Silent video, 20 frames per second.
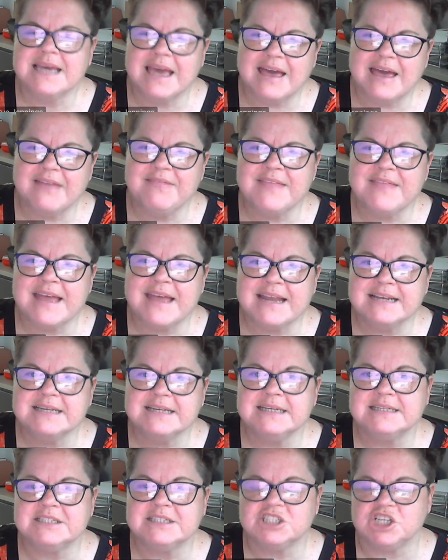And that
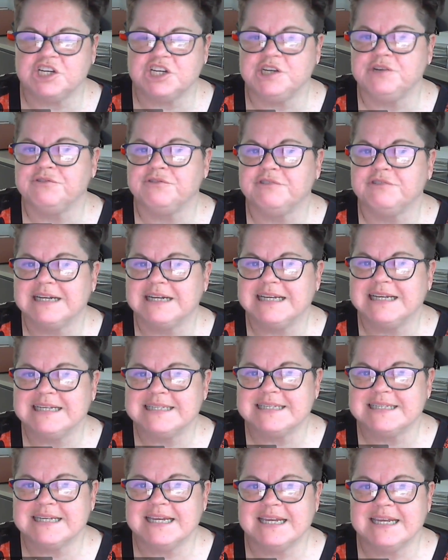is generally
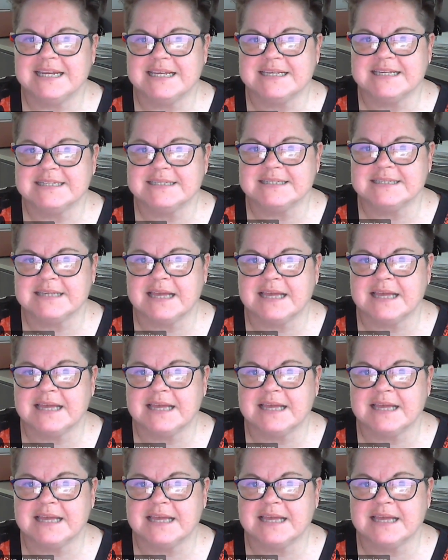seen as